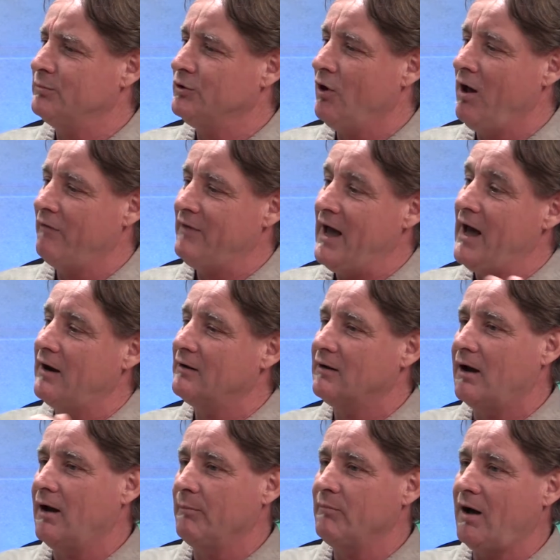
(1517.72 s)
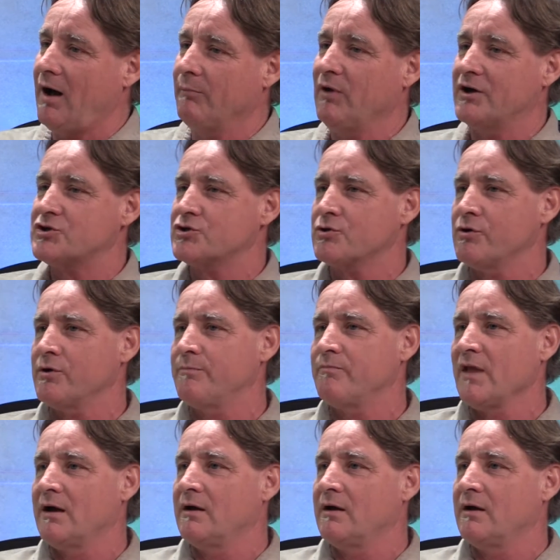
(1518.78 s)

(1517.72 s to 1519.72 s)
beyond that, I'm not sure